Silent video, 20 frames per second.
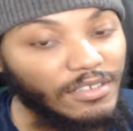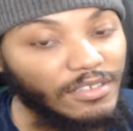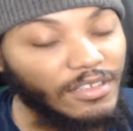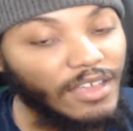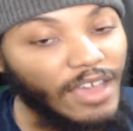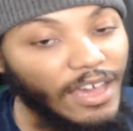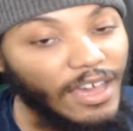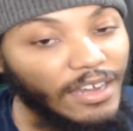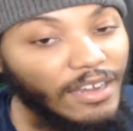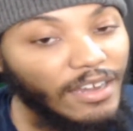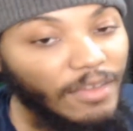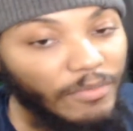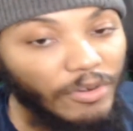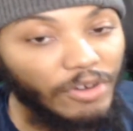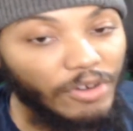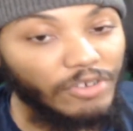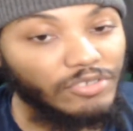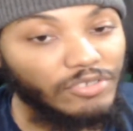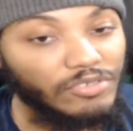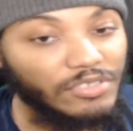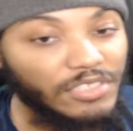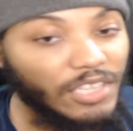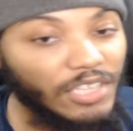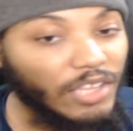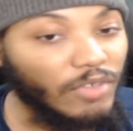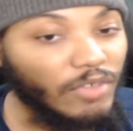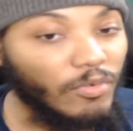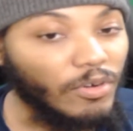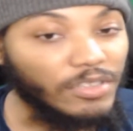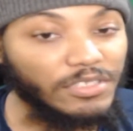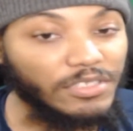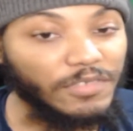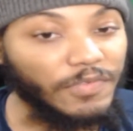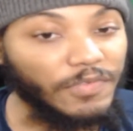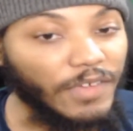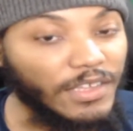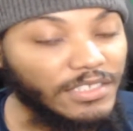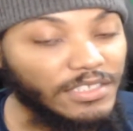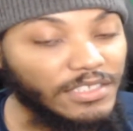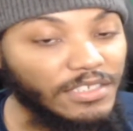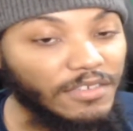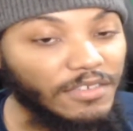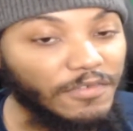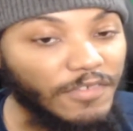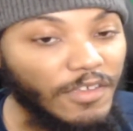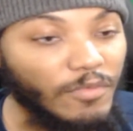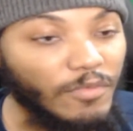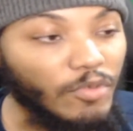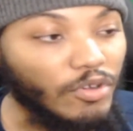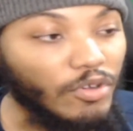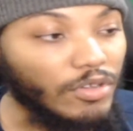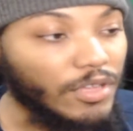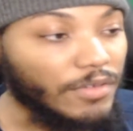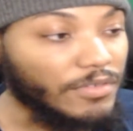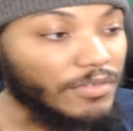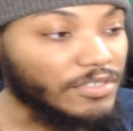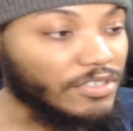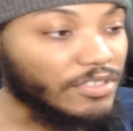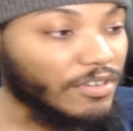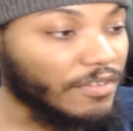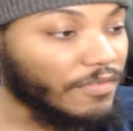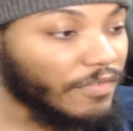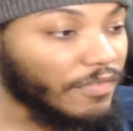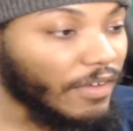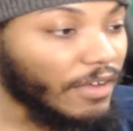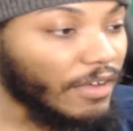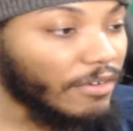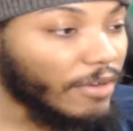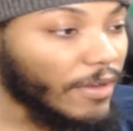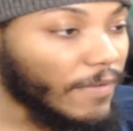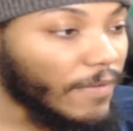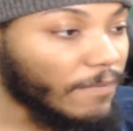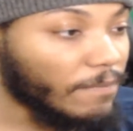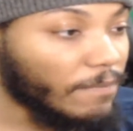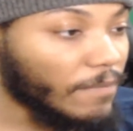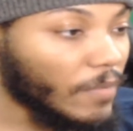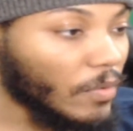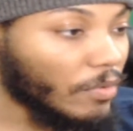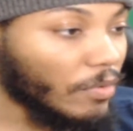I never heard you say you want to fight Teofimo in your return fight, right?